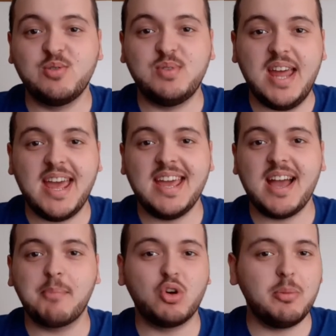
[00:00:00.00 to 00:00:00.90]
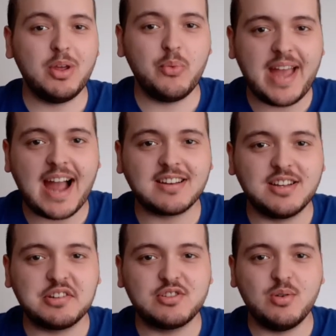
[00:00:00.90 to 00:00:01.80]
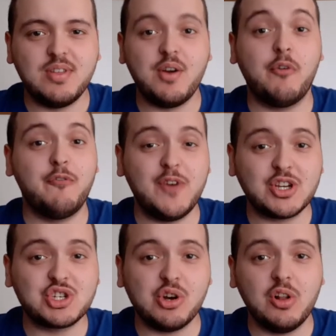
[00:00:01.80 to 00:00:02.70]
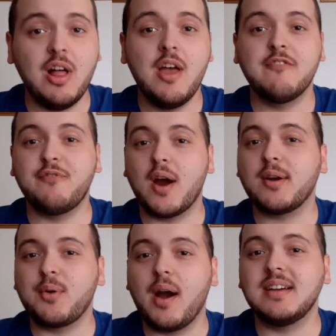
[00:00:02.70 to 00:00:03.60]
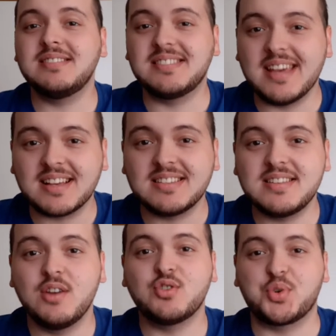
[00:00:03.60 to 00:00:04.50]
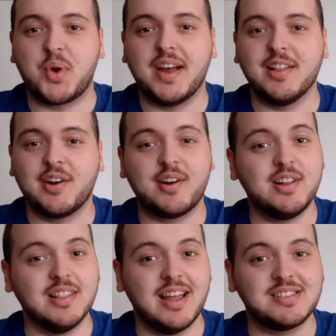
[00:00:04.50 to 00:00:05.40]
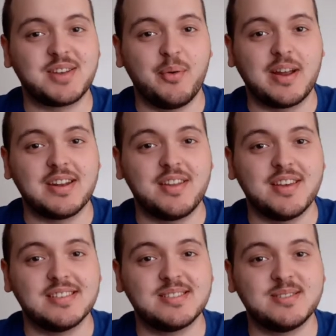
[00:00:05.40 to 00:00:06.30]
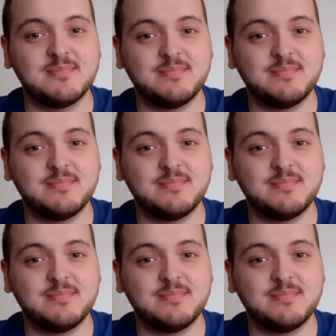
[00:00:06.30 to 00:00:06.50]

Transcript: Today I'm going to be reacting to the official Far Cry 6 trailer. Let's get right into this.